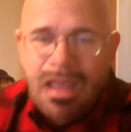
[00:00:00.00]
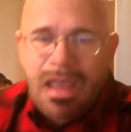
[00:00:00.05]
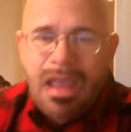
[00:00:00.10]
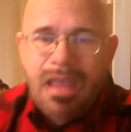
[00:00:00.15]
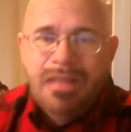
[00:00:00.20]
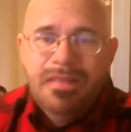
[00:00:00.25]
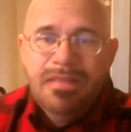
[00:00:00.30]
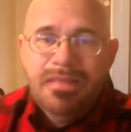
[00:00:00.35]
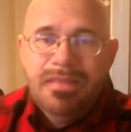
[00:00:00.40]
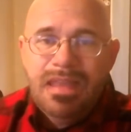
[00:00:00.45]

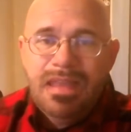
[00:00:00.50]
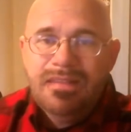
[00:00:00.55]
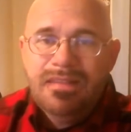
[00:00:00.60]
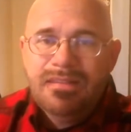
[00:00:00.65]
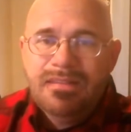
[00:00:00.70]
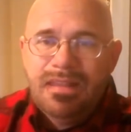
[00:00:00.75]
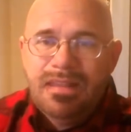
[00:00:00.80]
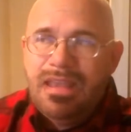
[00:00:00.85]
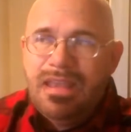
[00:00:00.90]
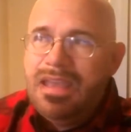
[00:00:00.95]
And
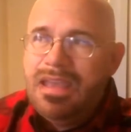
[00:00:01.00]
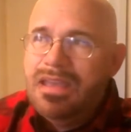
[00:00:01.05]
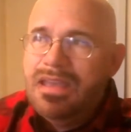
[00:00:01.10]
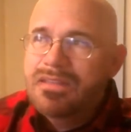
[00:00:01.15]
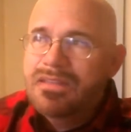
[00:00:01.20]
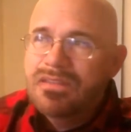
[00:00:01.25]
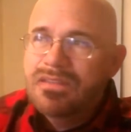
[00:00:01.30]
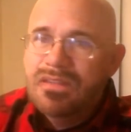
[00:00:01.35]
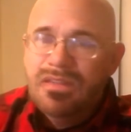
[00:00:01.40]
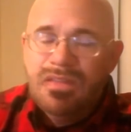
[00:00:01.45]
this
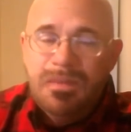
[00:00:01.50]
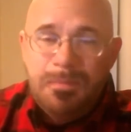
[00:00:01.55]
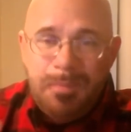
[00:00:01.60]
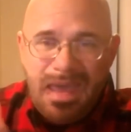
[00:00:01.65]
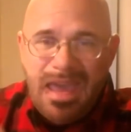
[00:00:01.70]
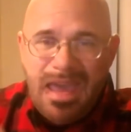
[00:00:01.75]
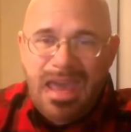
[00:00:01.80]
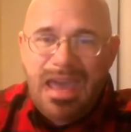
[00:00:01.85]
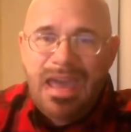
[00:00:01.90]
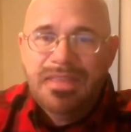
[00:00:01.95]
is the
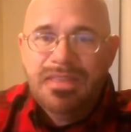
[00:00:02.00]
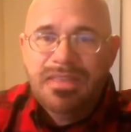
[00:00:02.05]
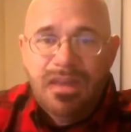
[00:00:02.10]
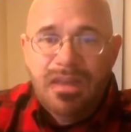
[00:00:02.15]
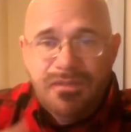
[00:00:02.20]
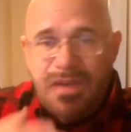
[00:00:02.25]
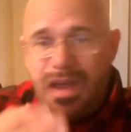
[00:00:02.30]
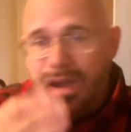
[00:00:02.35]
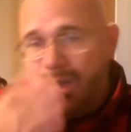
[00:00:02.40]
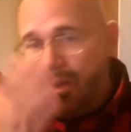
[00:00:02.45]
path
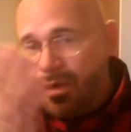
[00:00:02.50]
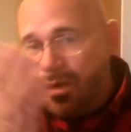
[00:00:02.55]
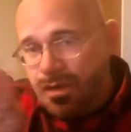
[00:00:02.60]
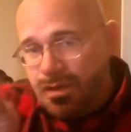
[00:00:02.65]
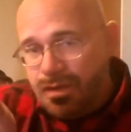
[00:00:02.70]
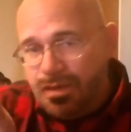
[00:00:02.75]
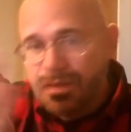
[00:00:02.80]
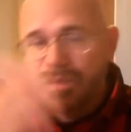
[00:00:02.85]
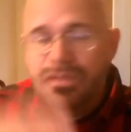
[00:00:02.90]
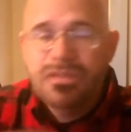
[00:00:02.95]
of
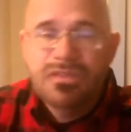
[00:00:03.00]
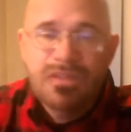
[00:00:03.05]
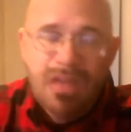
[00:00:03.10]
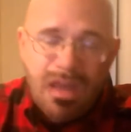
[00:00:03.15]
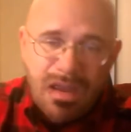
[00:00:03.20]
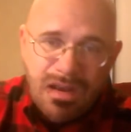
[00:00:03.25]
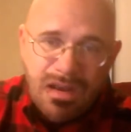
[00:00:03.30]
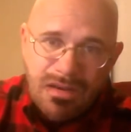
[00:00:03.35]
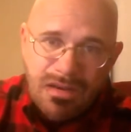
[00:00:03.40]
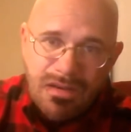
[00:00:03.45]
our
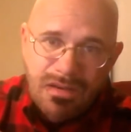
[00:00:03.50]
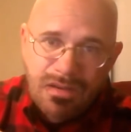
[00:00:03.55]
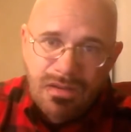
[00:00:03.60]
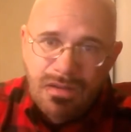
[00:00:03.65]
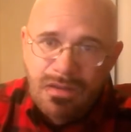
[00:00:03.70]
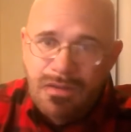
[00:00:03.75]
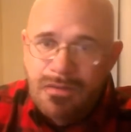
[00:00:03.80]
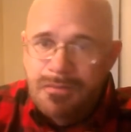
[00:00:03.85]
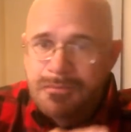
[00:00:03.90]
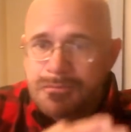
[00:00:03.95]
sun.
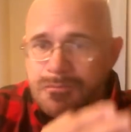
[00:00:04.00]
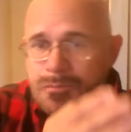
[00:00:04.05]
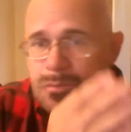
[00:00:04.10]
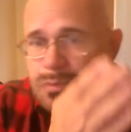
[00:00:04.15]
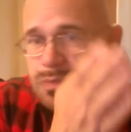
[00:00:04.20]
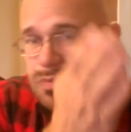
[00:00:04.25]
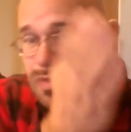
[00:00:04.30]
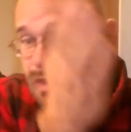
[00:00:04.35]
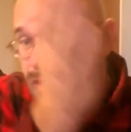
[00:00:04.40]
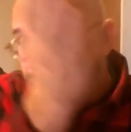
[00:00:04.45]

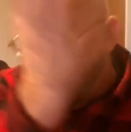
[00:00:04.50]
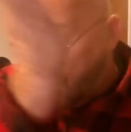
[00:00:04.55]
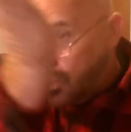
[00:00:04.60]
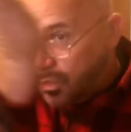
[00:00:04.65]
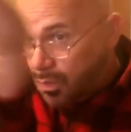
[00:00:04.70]
It goes